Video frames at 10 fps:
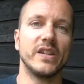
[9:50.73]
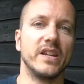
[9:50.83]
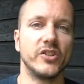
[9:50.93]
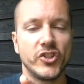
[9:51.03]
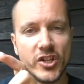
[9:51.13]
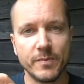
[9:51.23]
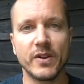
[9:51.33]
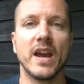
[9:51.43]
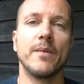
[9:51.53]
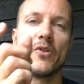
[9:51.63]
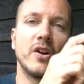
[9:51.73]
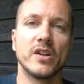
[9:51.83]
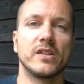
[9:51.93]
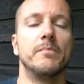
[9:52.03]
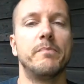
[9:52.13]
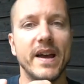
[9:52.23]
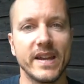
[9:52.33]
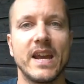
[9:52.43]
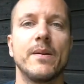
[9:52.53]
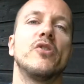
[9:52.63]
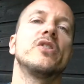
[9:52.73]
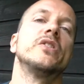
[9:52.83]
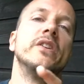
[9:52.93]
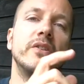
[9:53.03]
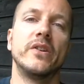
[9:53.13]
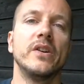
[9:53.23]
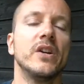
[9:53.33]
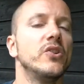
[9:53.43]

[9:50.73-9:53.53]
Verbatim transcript: and cheap cameras, and buy cameras here.